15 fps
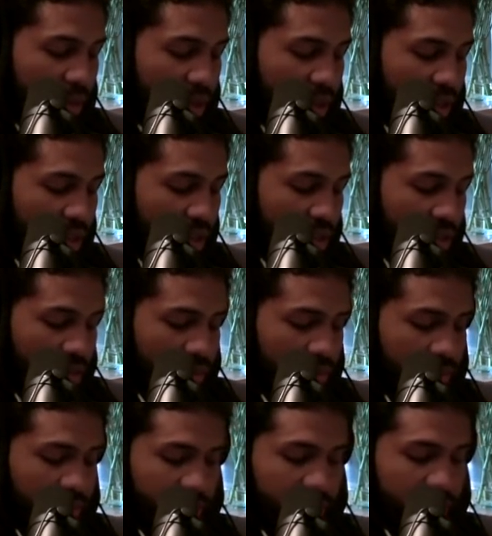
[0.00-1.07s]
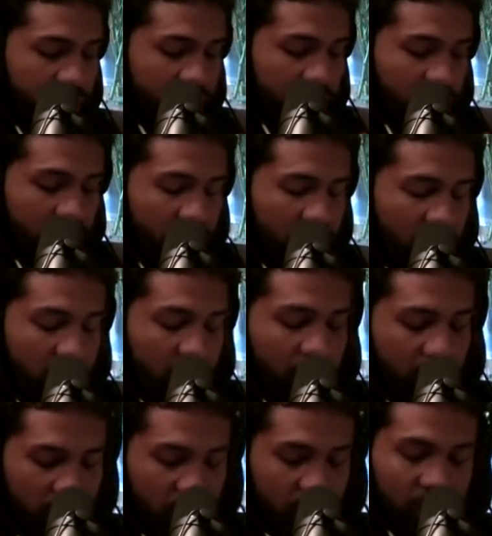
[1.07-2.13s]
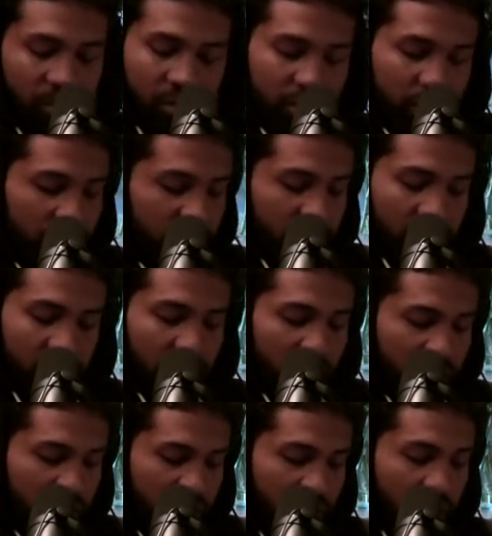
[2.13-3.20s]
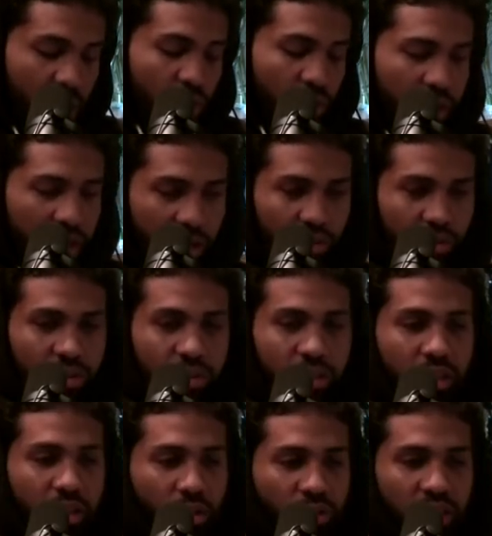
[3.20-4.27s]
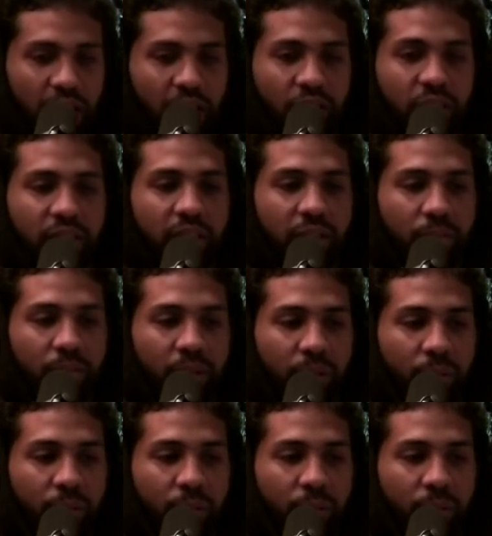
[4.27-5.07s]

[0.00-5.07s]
And um, it's it it goes it goes it goes layers deep, man.